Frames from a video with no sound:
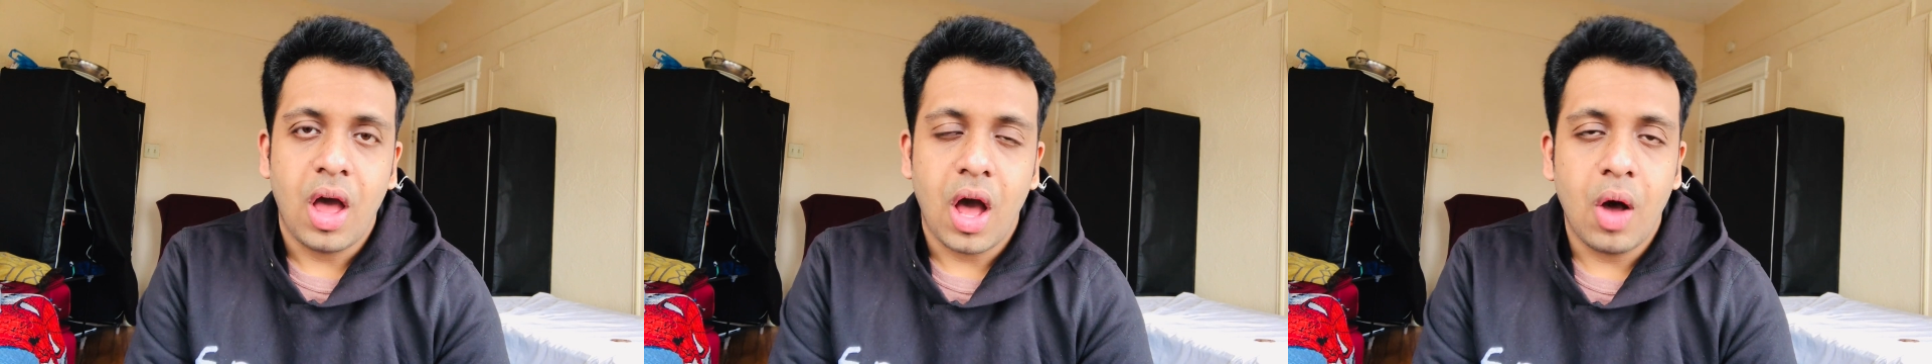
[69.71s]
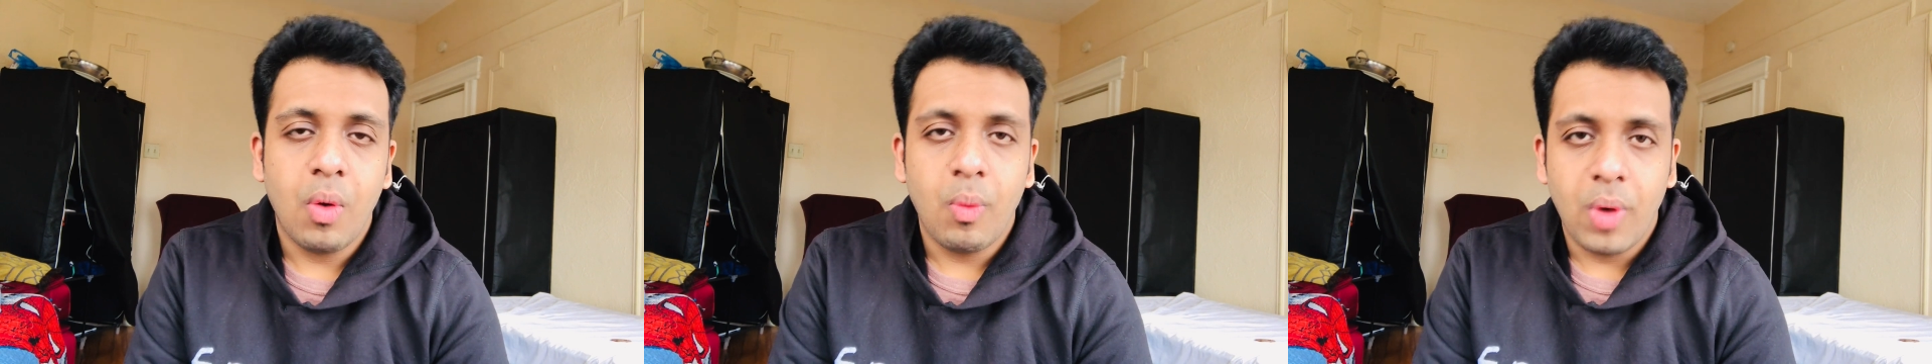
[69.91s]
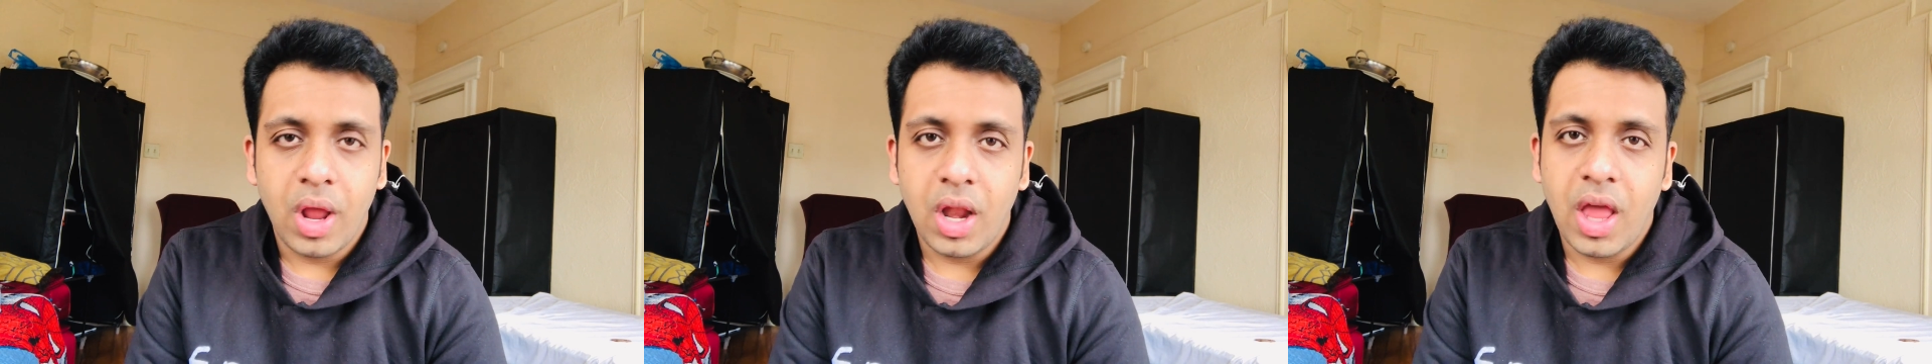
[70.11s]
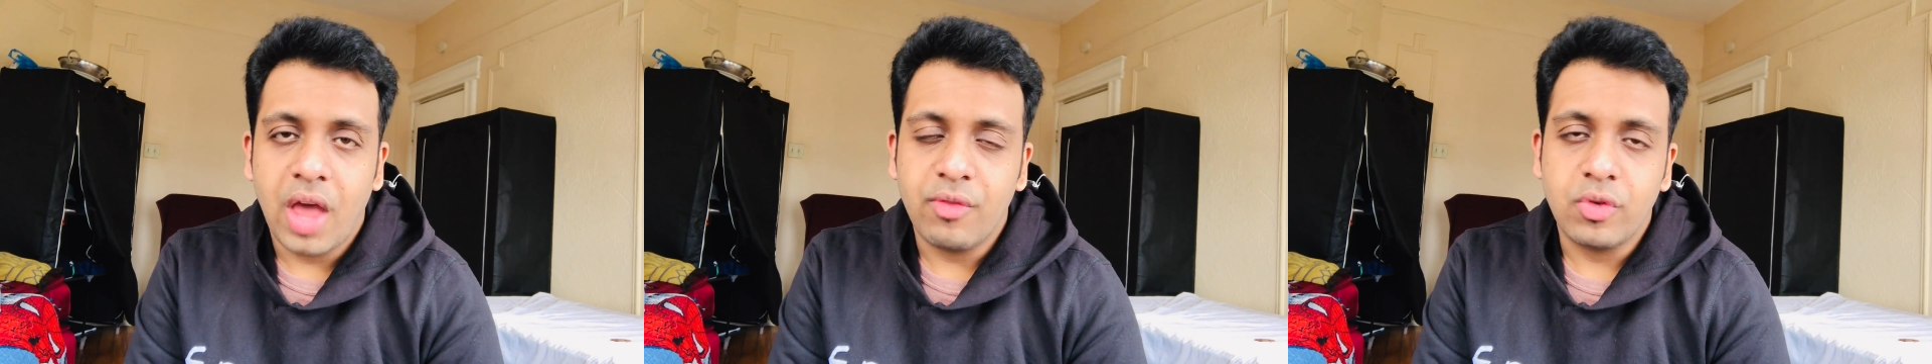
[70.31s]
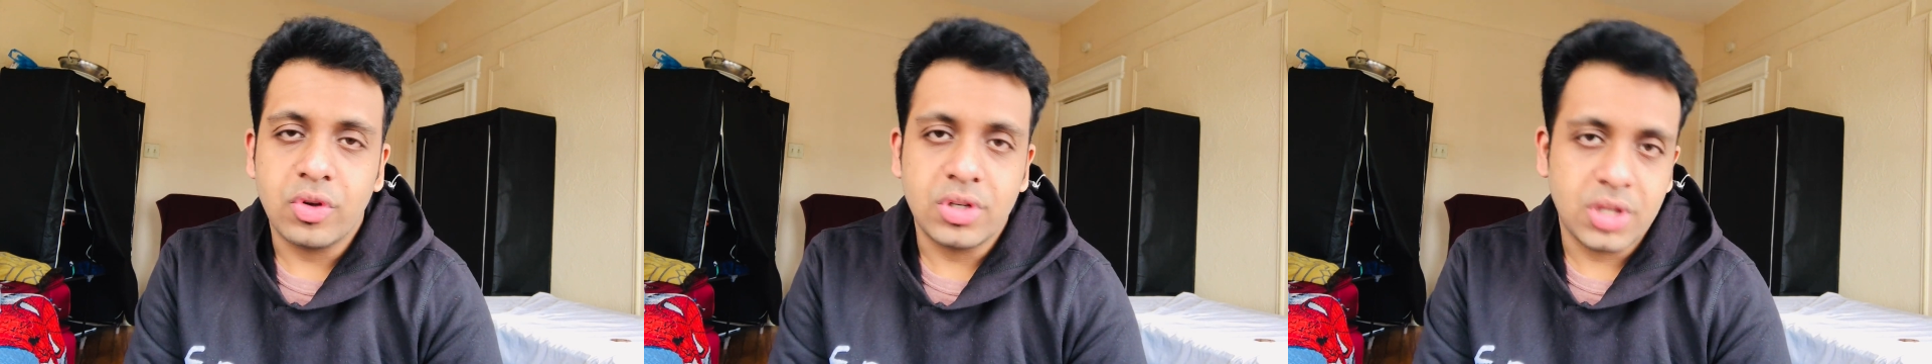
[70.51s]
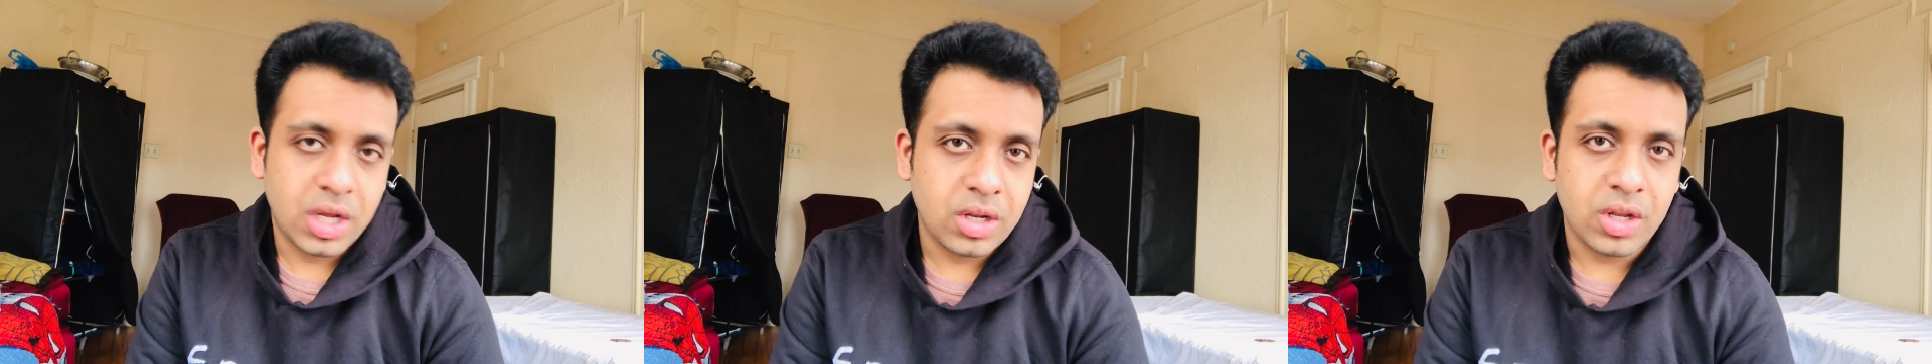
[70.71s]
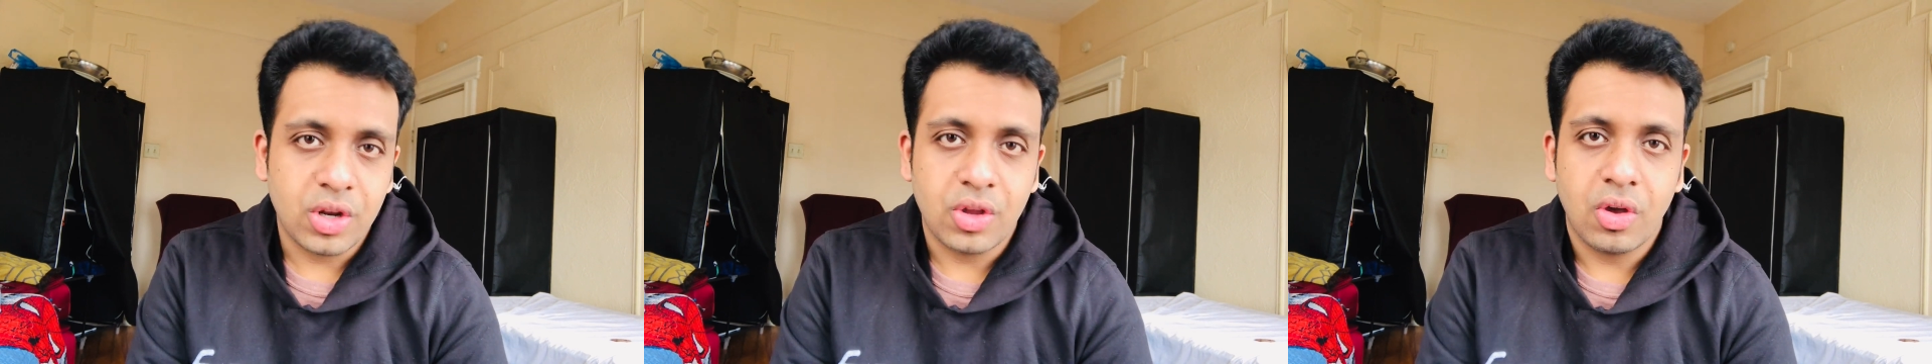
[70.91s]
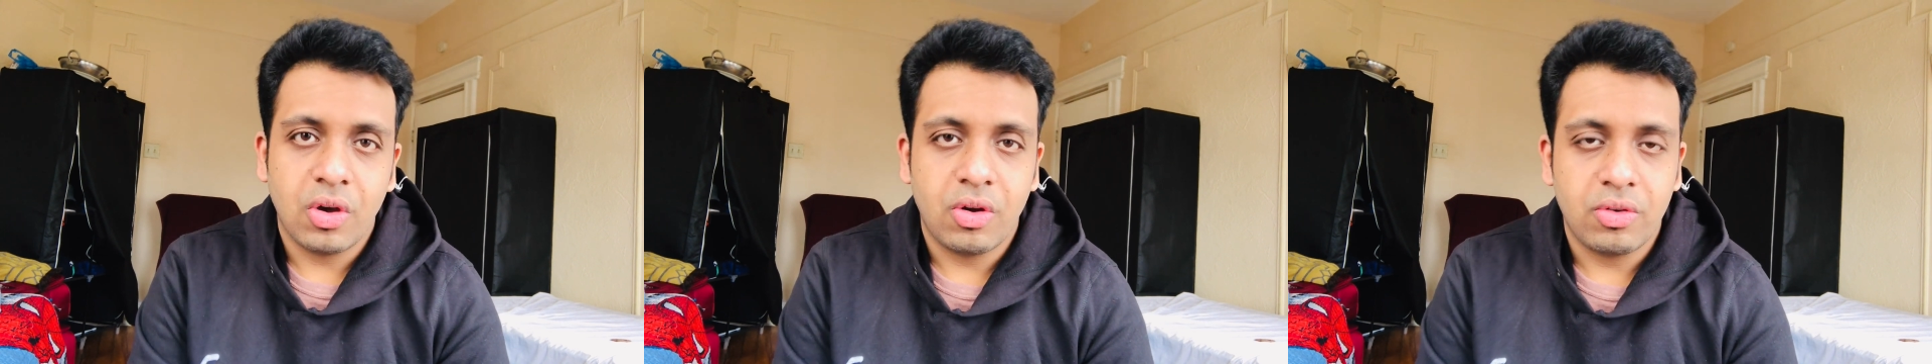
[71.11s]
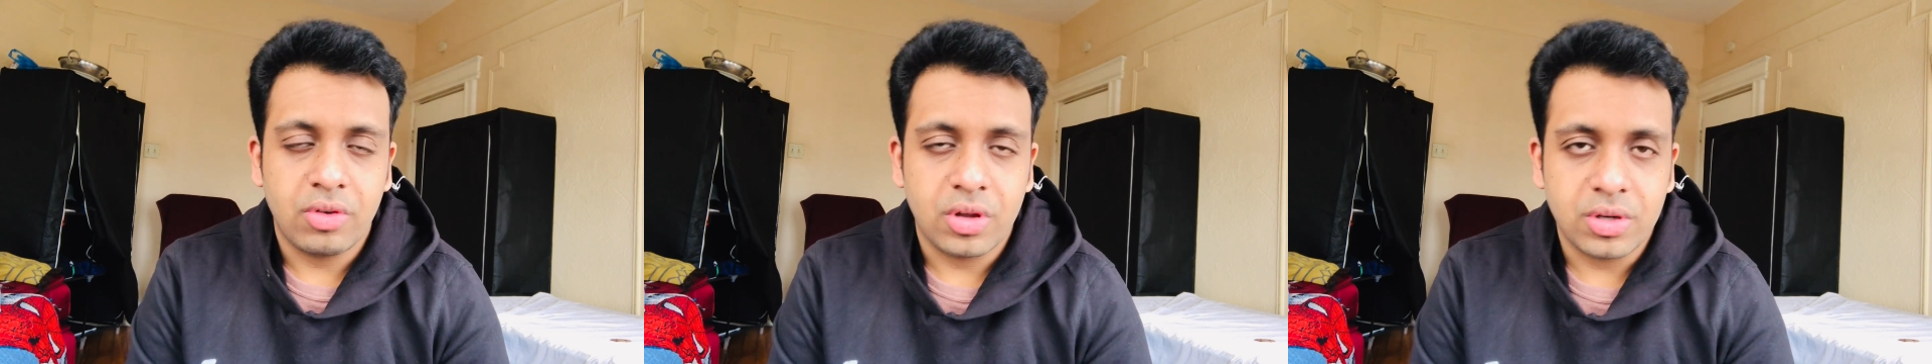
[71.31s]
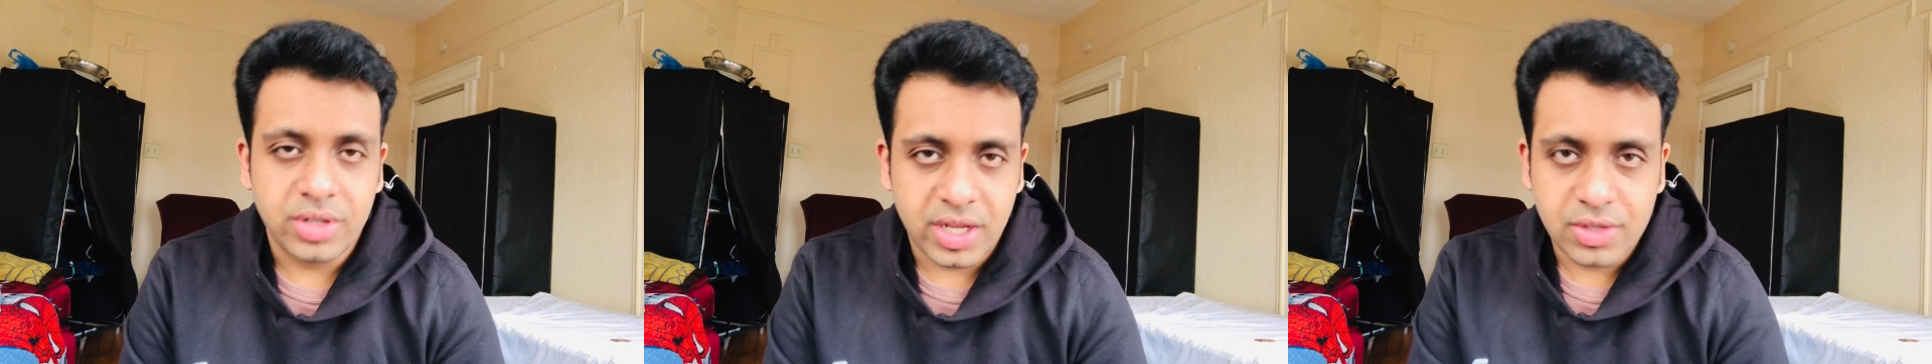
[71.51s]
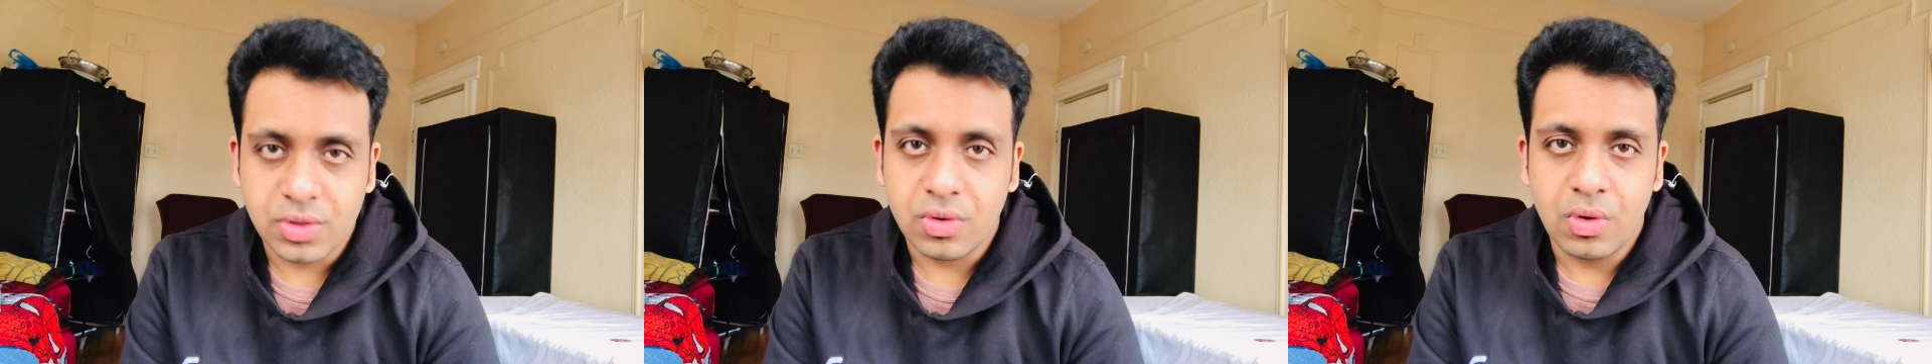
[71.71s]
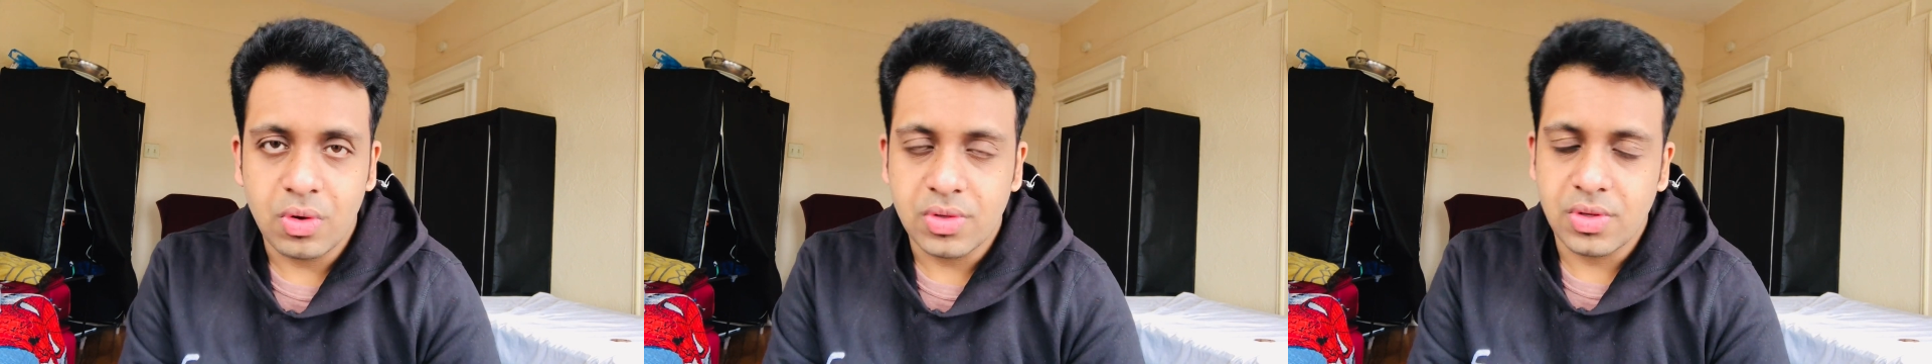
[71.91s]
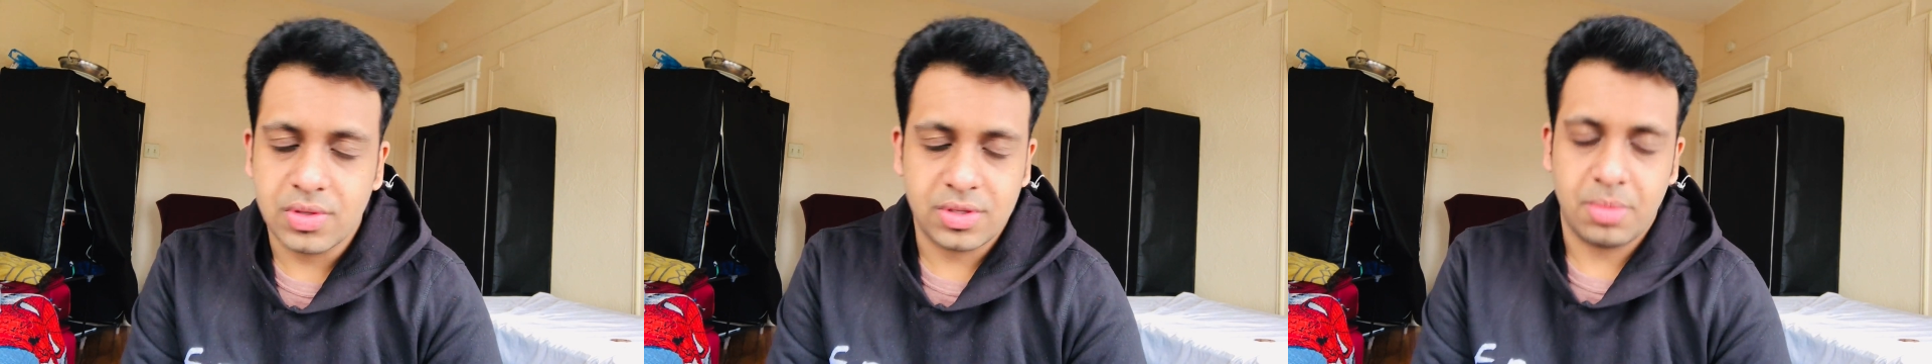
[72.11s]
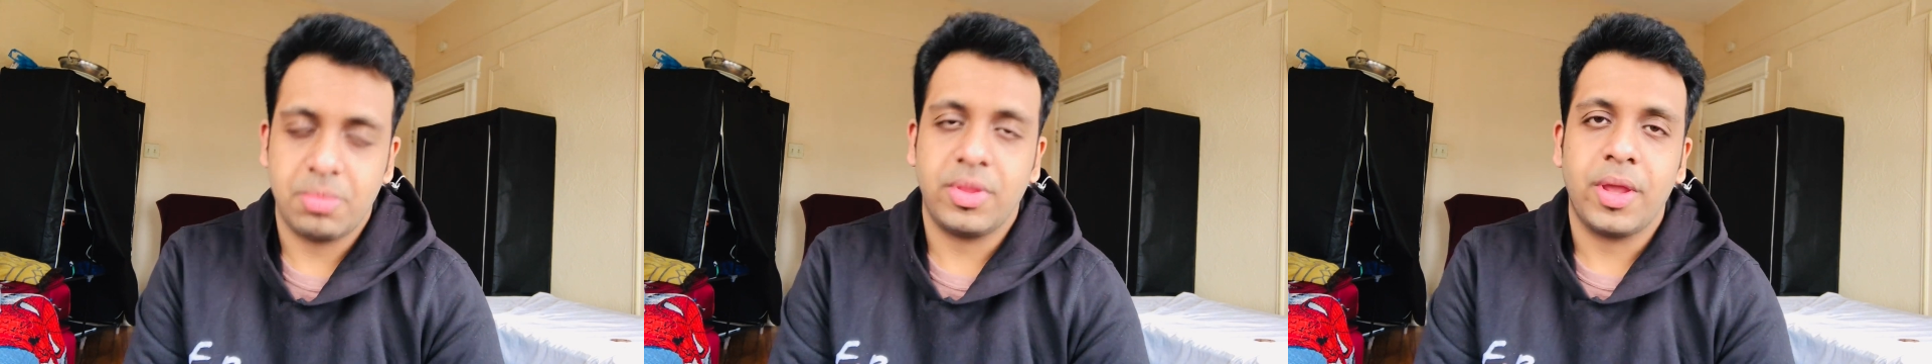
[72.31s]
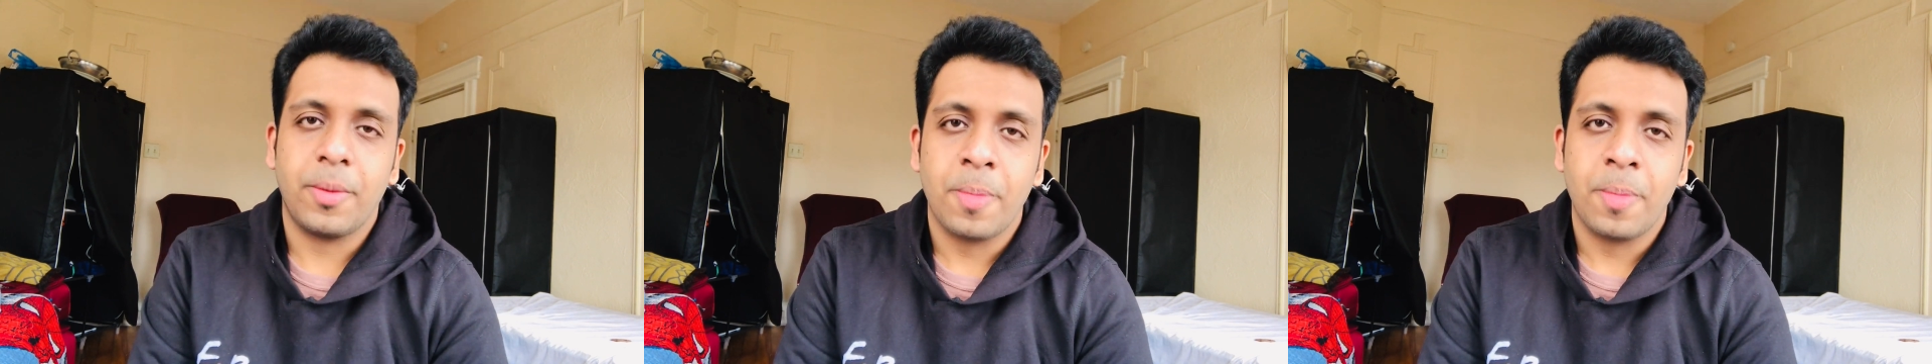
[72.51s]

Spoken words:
how well have you done in your test scores or something.